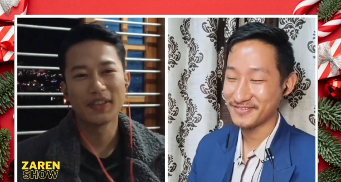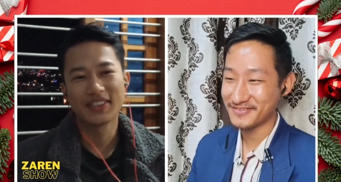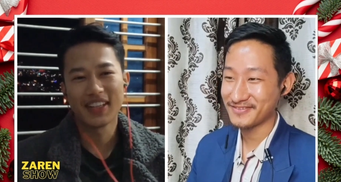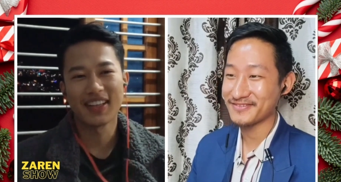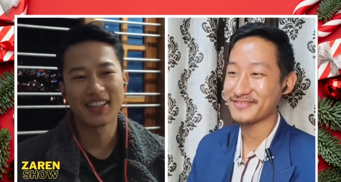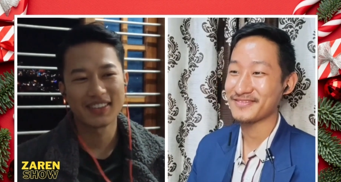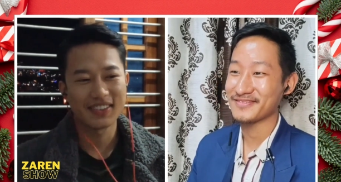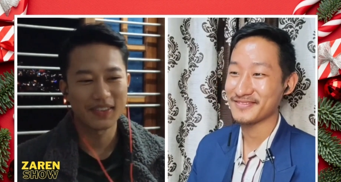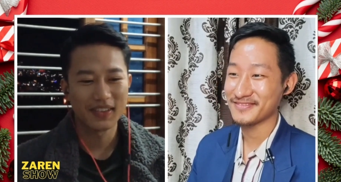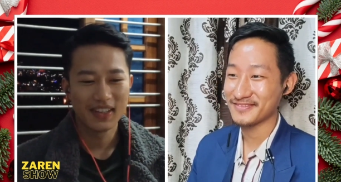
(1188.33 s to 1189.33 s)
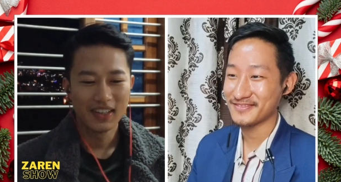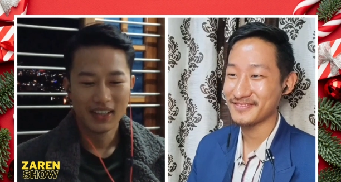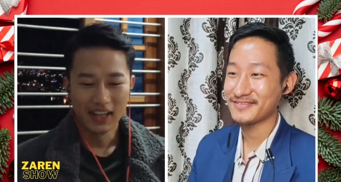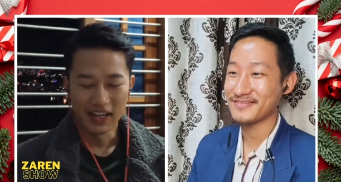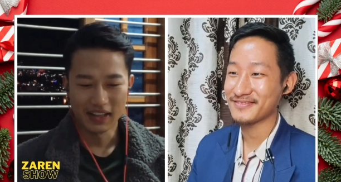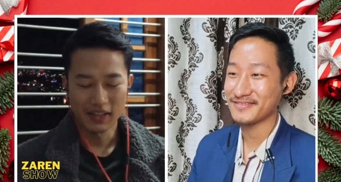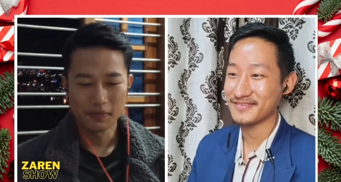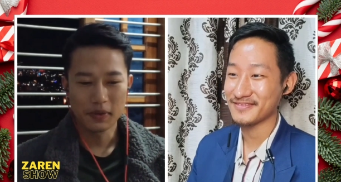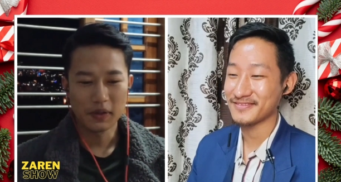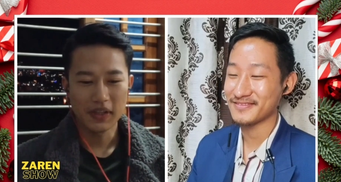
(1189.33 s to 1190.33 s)
Speaker 1: we all say that. Mm-hmm. So, I mm-hmm.
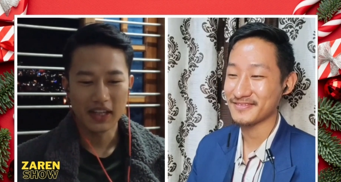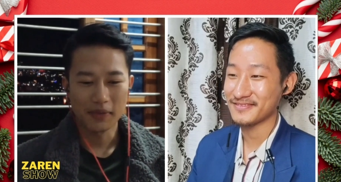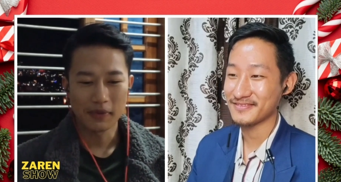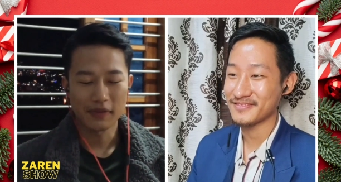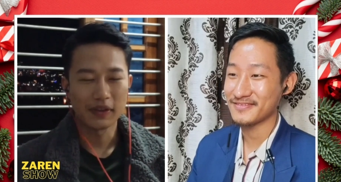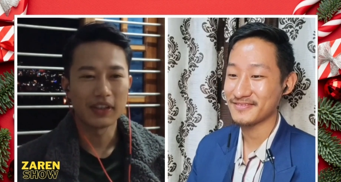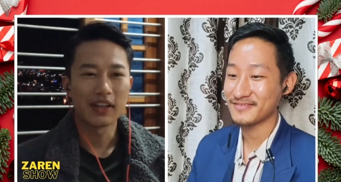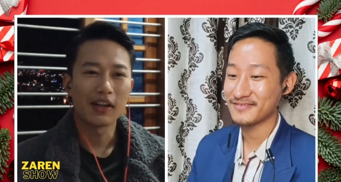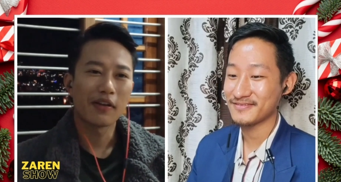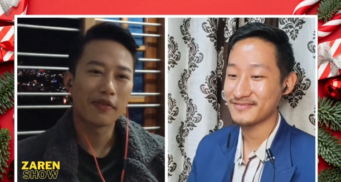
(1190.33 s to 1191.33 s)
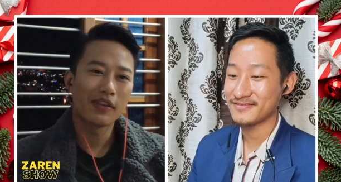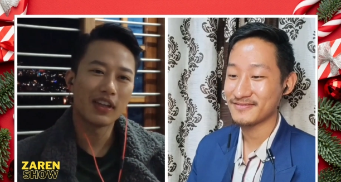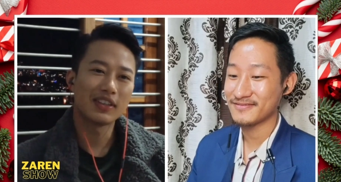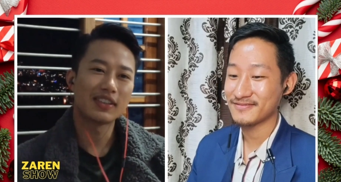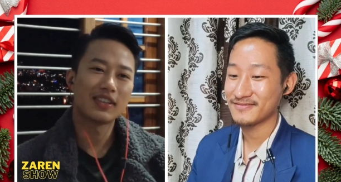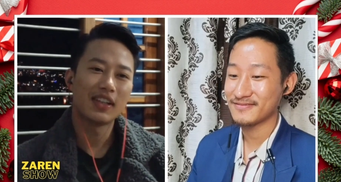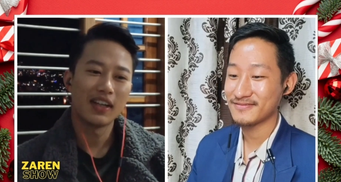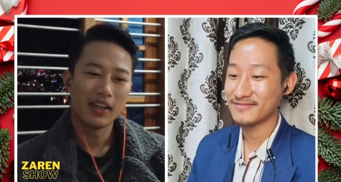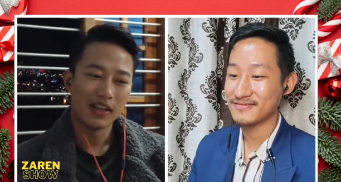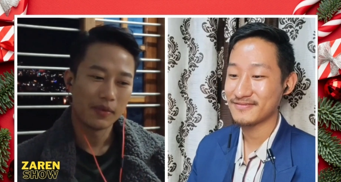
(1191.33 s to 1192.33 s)
think beauty can be found in a lot of things.
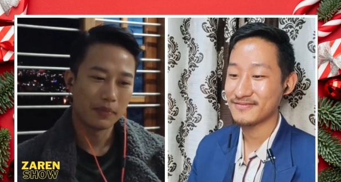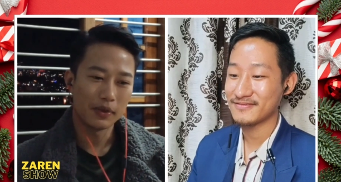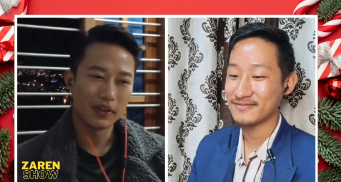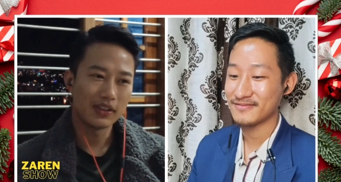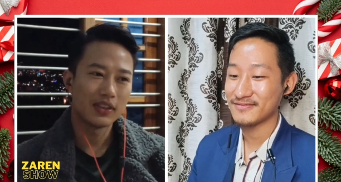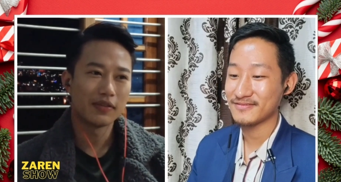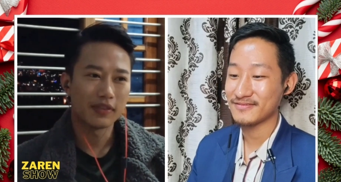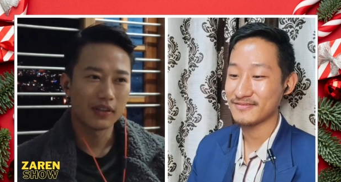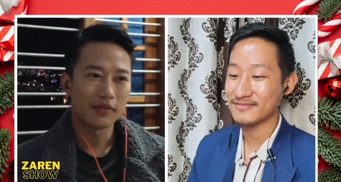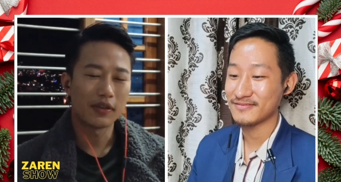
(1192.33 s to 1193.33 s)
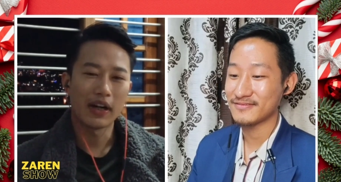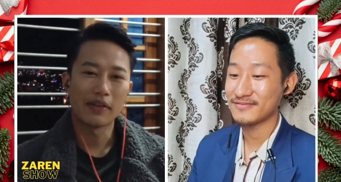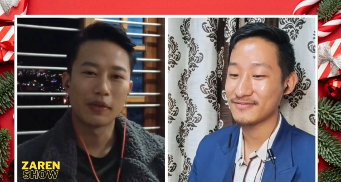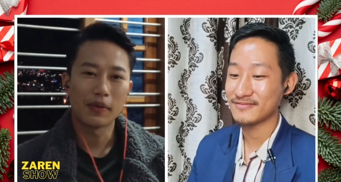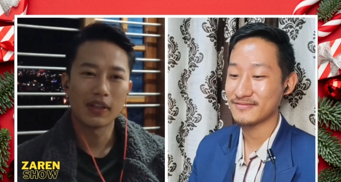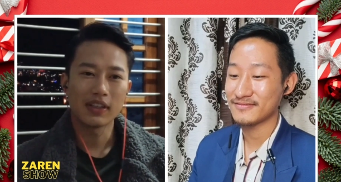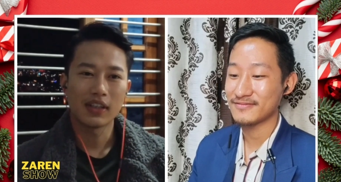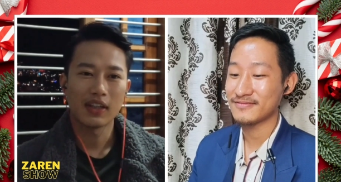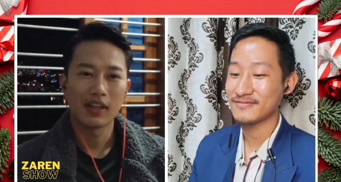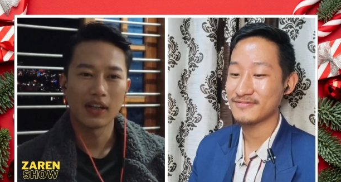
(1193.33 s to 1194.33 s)
Beauty is mm-hmm. different for
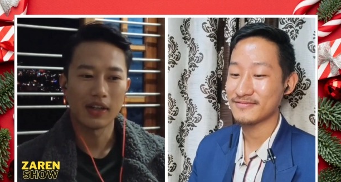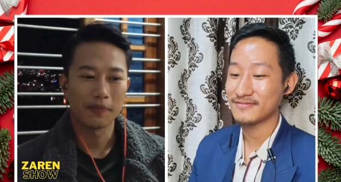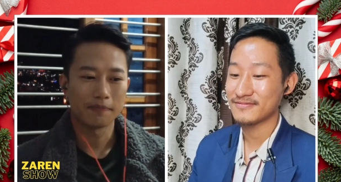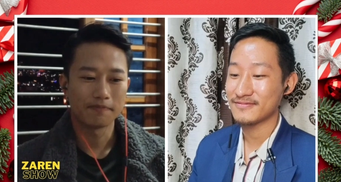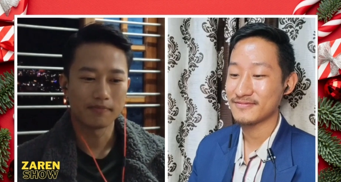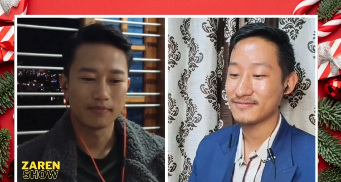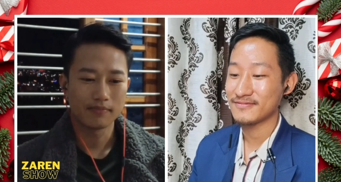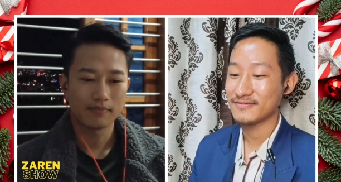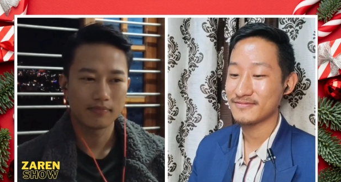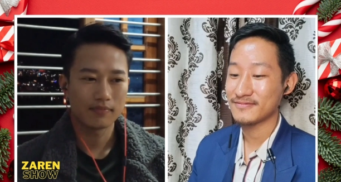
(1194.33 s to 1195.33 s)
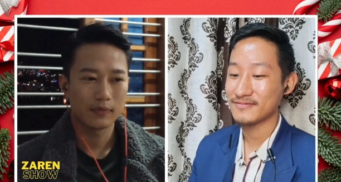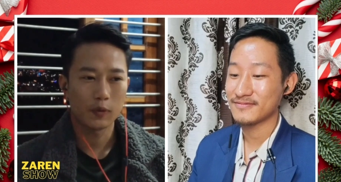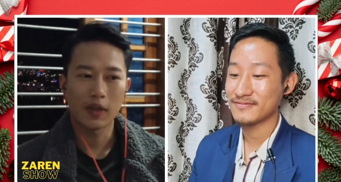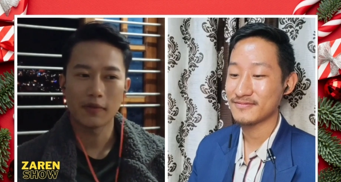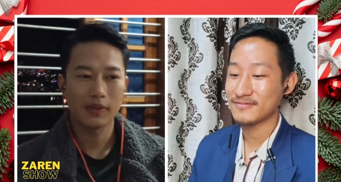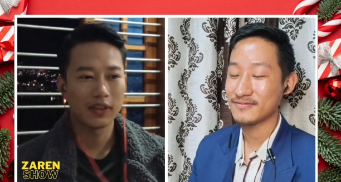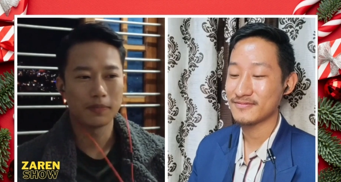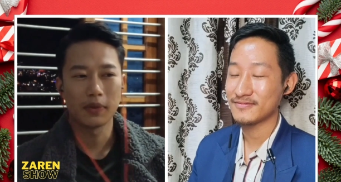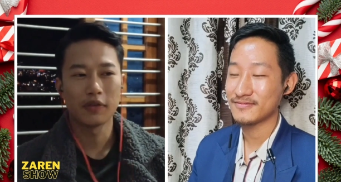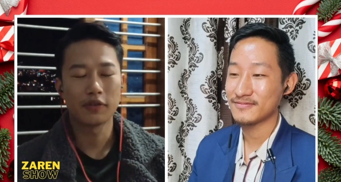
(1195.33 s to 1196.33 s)
everyone. Um, what
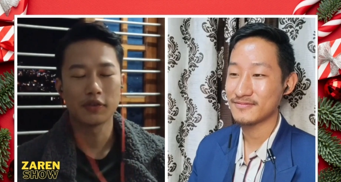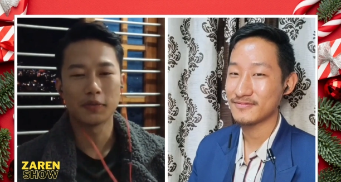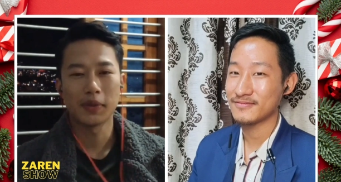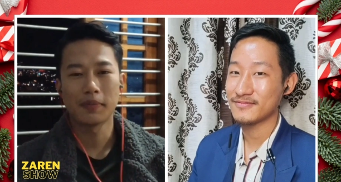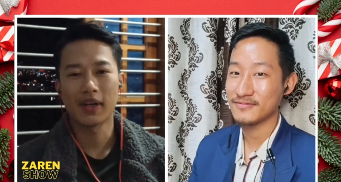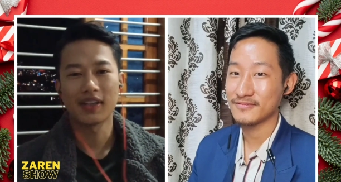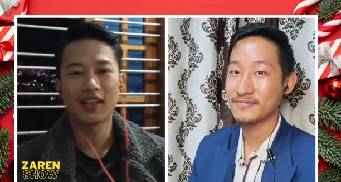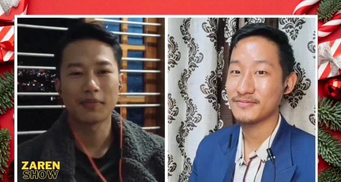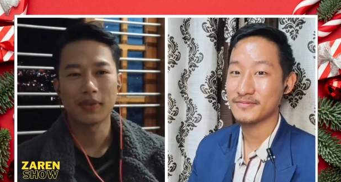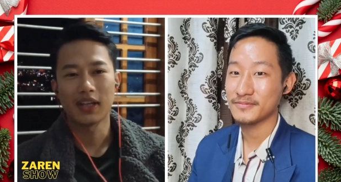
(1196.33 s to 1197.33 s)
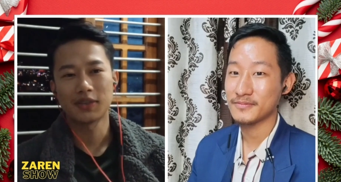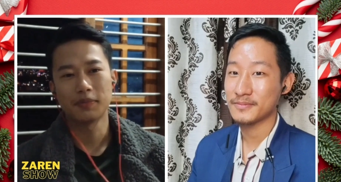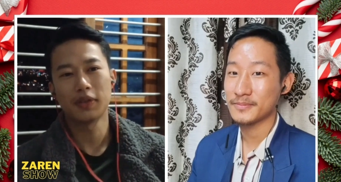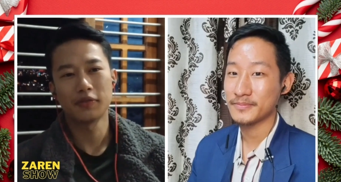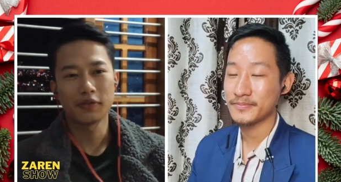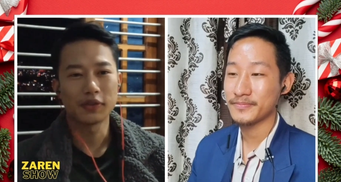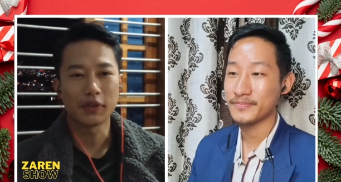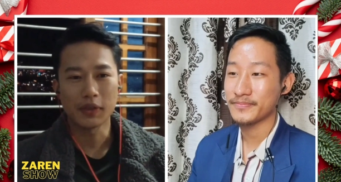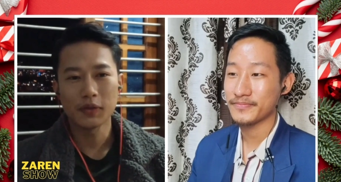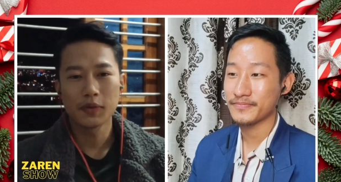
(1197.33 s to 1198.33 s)
is beautiful to me might not be as beautiful
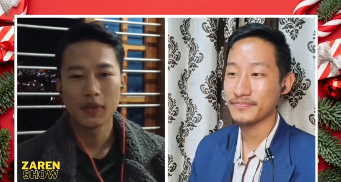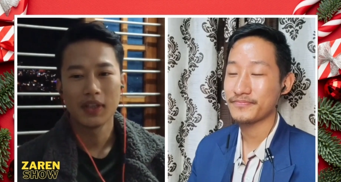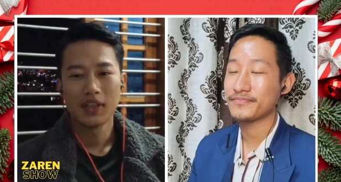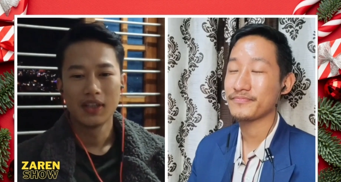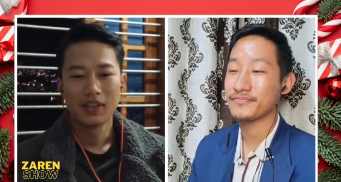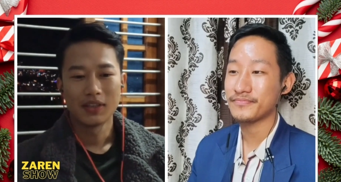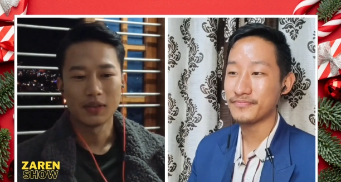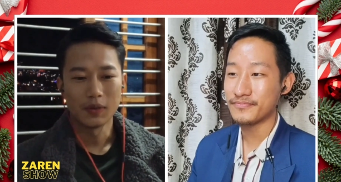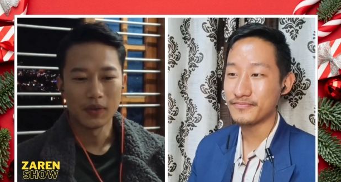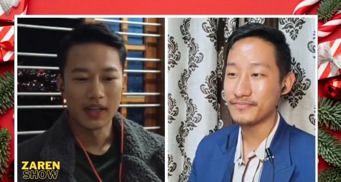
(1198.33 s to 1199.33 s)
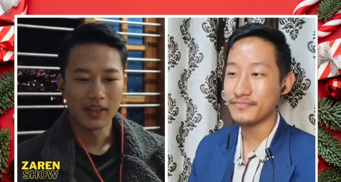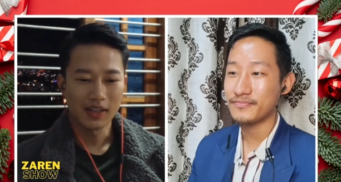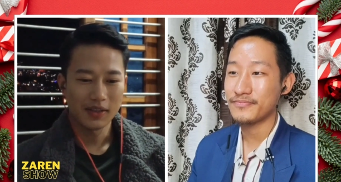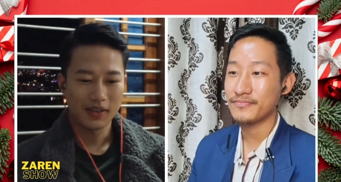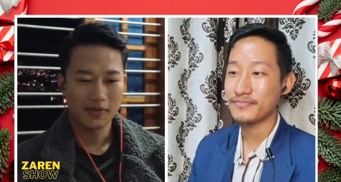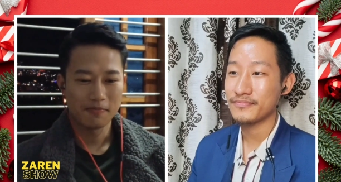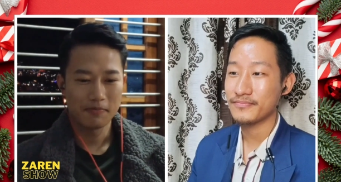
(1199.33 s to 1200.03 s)
to you. So I think